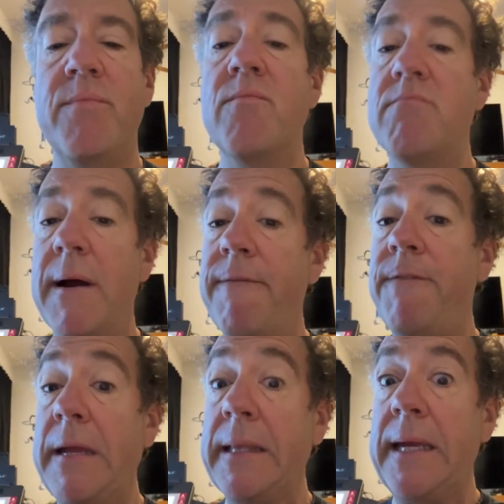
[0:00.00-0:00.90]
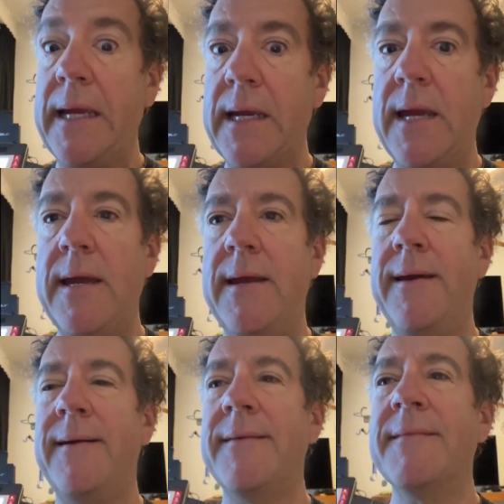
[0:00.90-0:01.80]
my feeling,
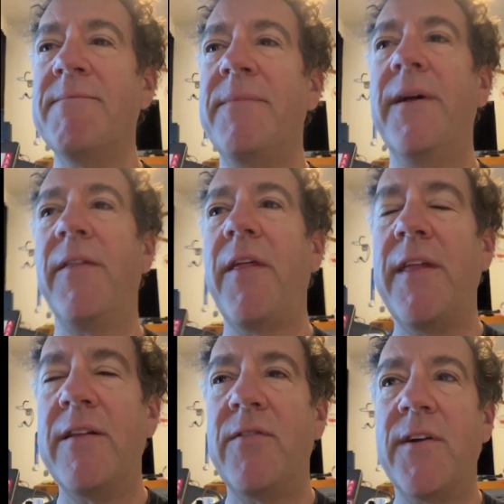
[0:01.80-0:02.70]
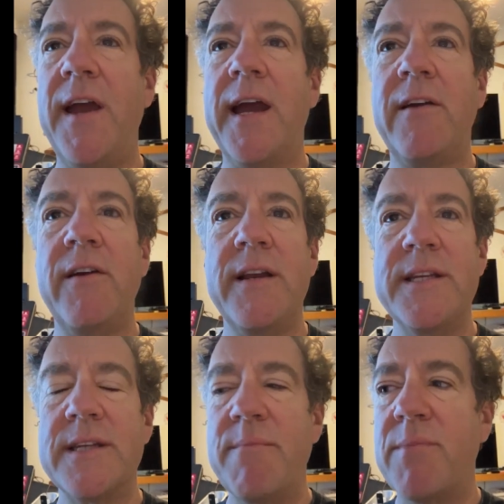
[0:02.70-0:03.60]
not that that's very accurate,
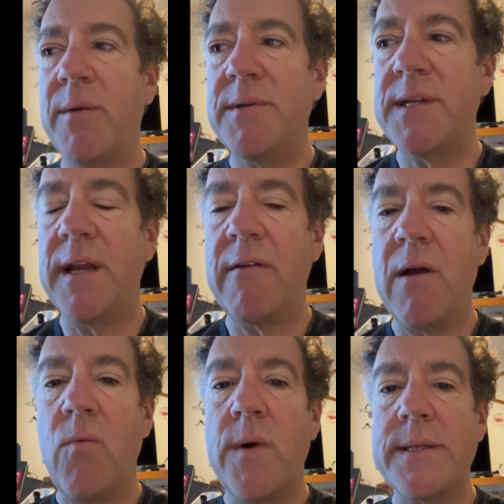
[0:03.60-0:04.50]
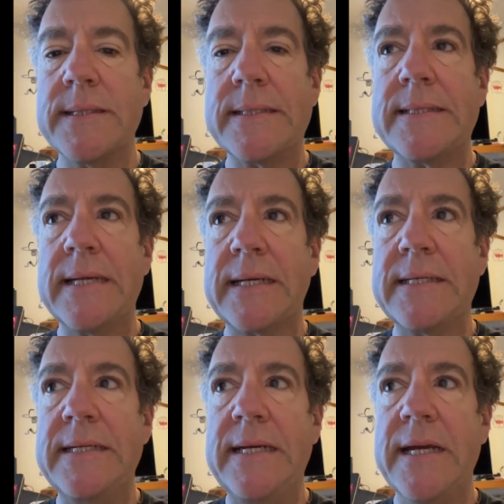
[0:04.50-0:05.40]
is I'm probably sitting around
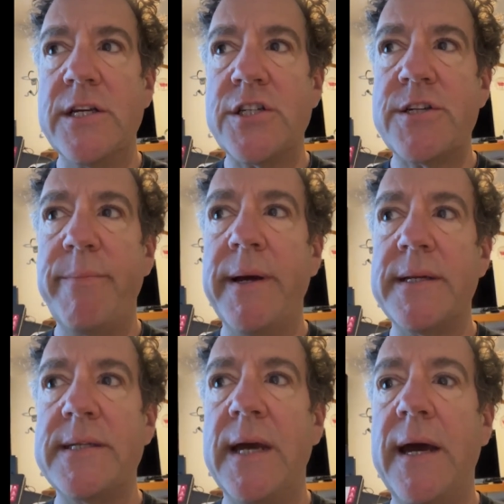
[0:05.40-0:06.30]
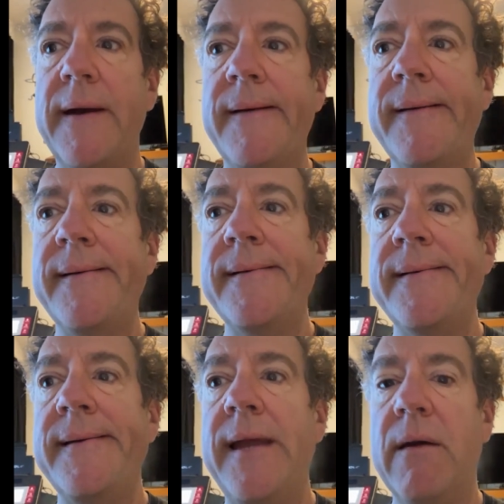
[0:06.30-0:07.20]
160-ish, but
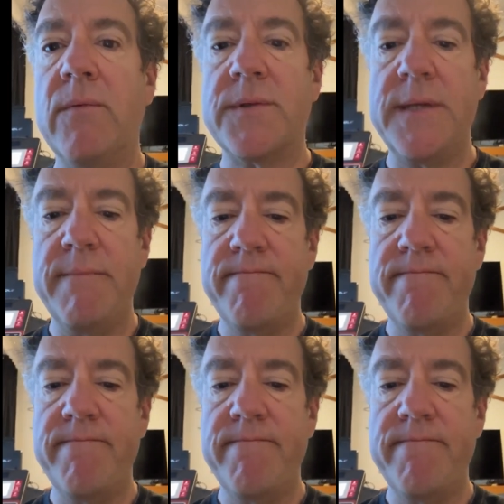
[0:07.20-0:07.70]
yeah, we'll see.